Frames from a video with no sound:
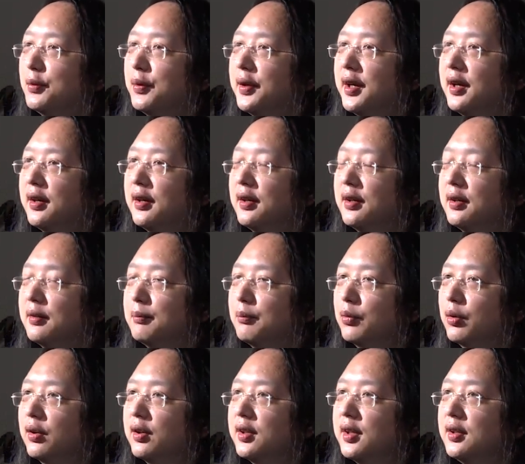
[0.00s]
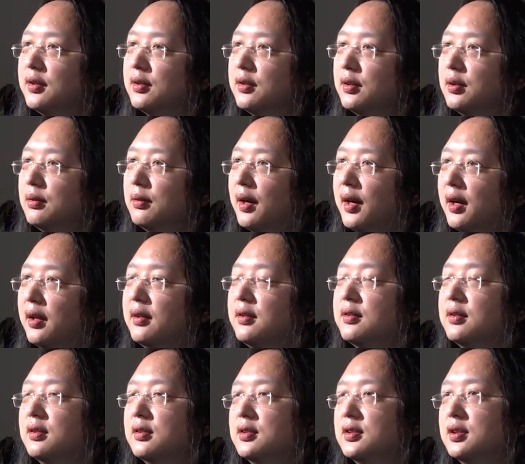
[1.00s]
where more than
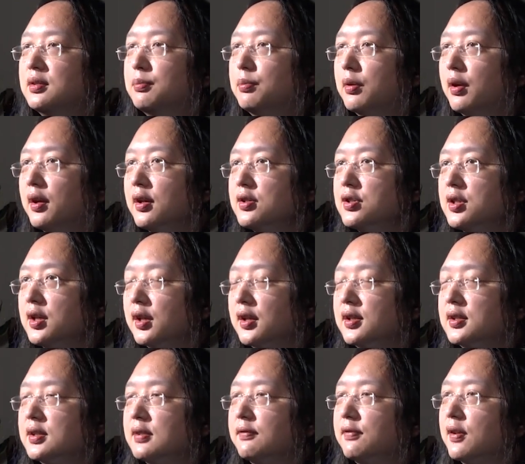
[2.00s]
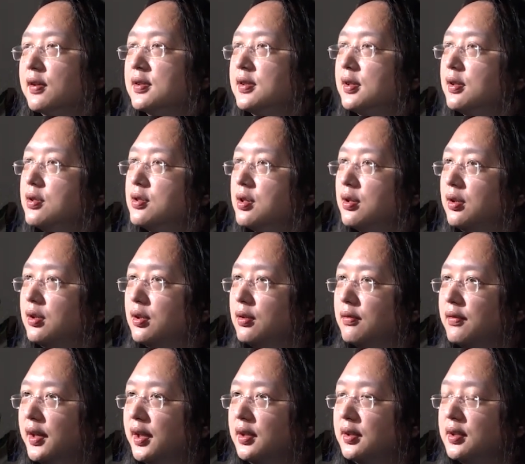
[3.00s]
200 projects from social
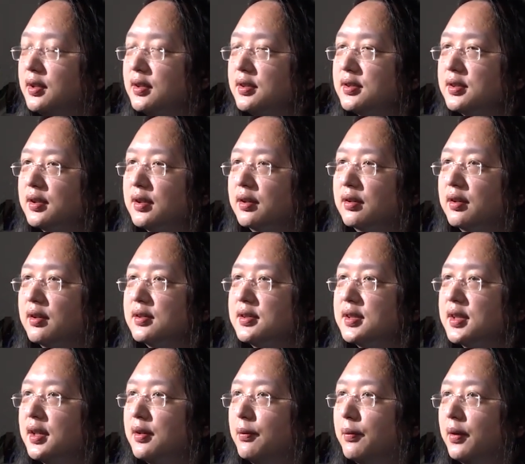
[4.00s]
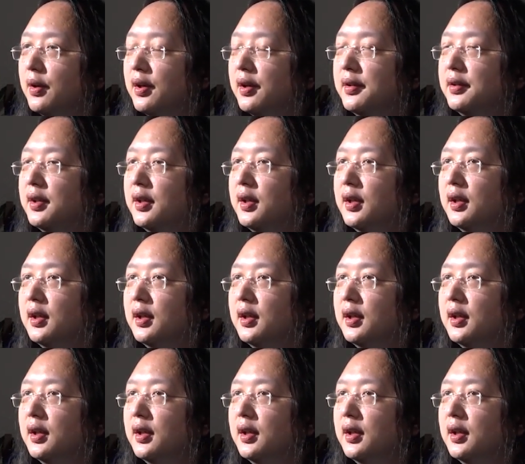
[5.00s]
innovators across Taiwan,